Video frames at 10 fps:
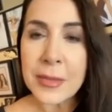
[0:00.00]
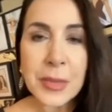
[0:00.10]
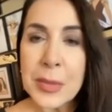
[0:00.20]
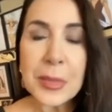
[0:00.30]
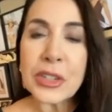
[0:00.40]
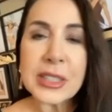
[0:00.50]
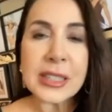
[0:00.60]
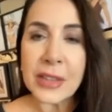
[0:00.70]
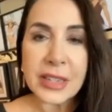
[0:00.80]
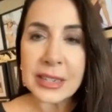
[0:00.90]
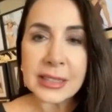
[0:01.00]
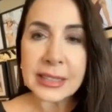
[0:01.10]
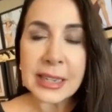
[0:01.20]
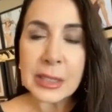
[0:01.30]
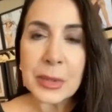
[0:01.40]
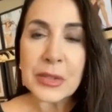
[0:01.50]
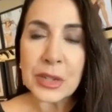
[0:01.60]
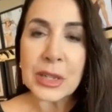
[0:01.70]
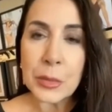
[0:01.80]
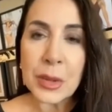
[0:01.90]
people just love it. It's been
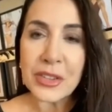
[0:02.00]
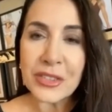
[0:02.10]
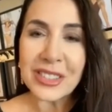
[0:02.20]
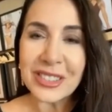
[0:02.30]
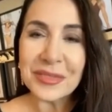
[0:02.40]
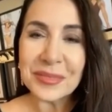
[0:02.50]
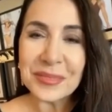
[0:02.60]
really wonderful.